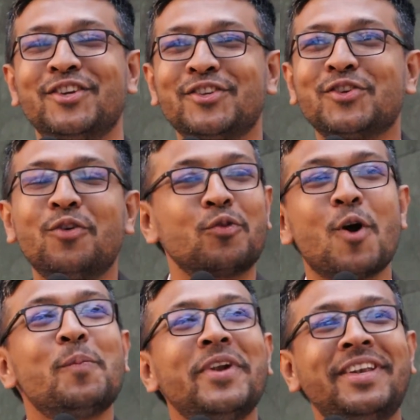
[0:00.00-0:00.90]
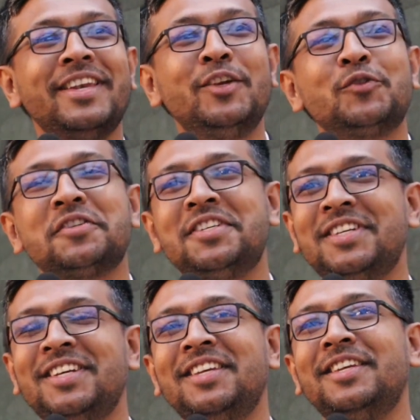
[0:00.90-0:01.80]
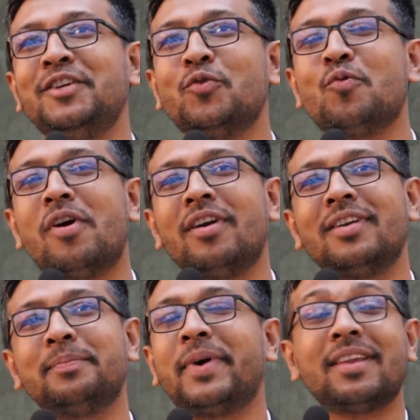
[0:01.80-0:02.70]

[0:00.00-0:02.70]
So completely new city, new world.